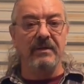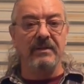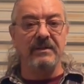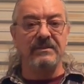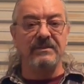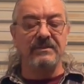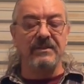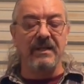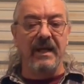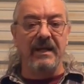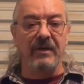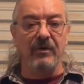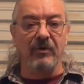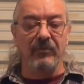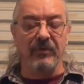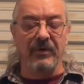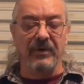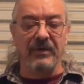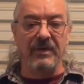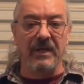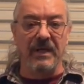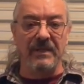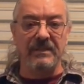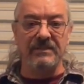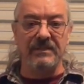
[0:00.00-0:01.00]
sign over
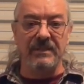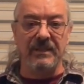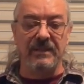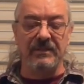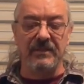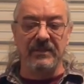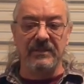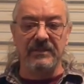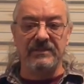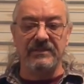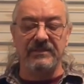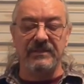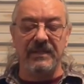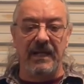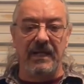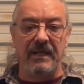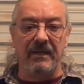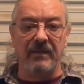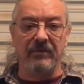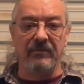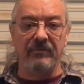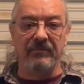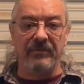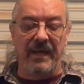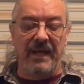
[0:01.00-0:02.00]
custody to the
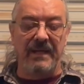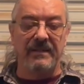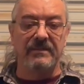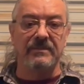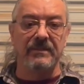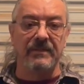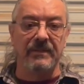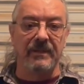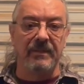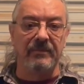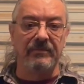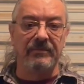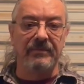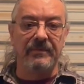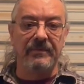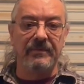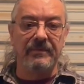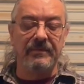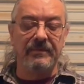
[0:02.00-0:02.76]
state fast enough.